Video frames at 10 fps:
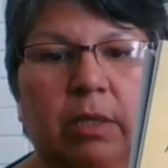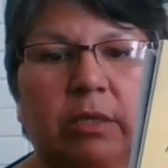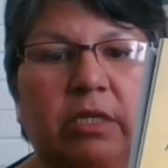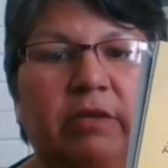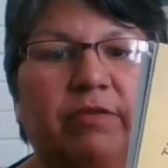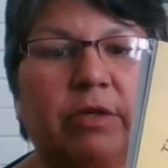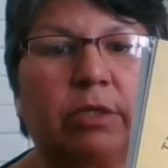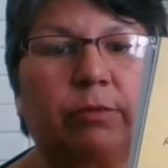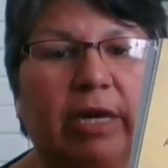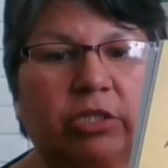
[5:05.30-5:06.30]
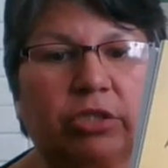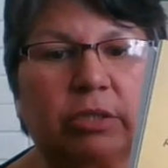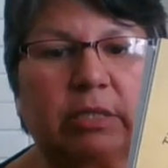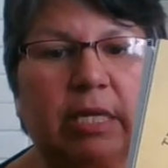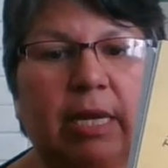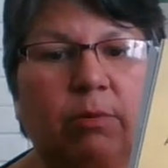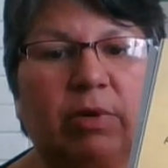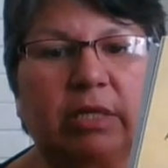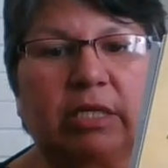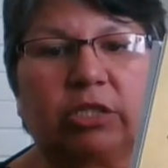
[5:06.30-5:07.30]
the different directions and
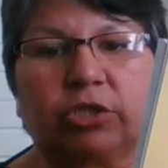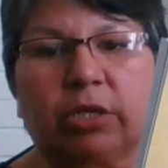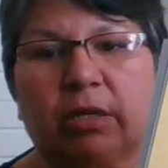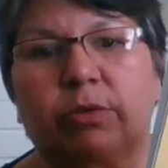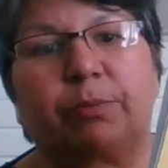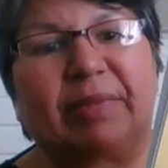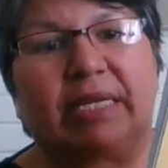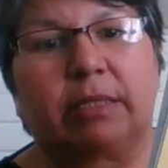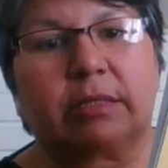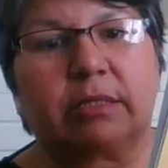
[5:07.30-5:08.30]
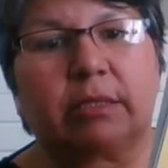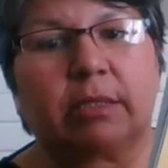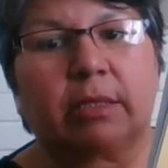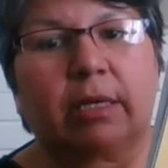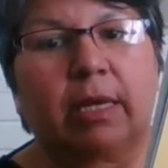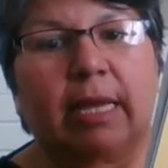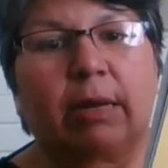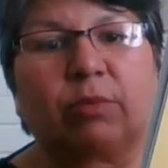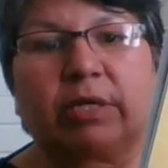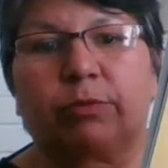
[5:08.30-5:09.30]
what each color means
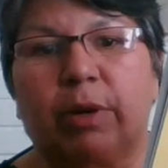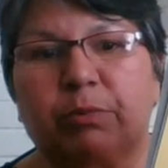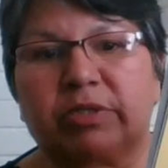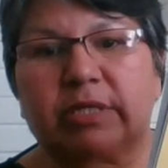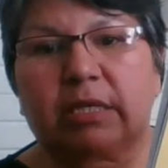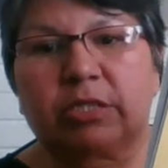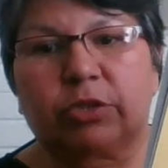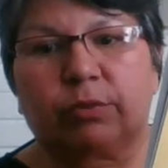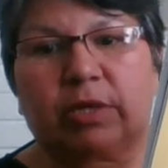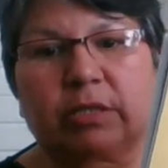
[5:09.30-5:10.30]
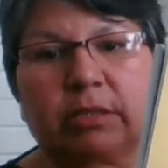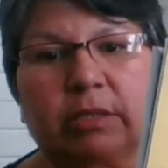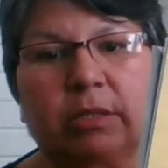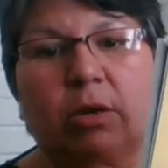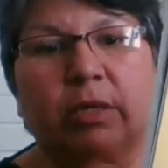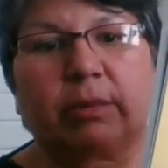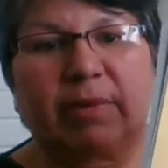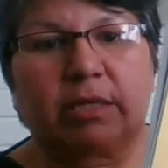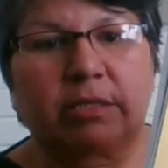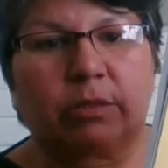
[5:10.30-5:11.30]
and what it represents to us on the
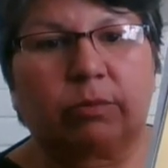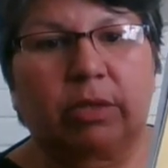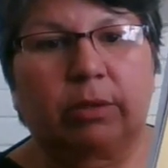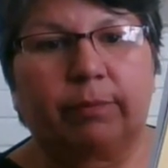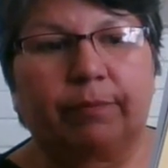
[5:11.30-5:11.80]
medicine wheel.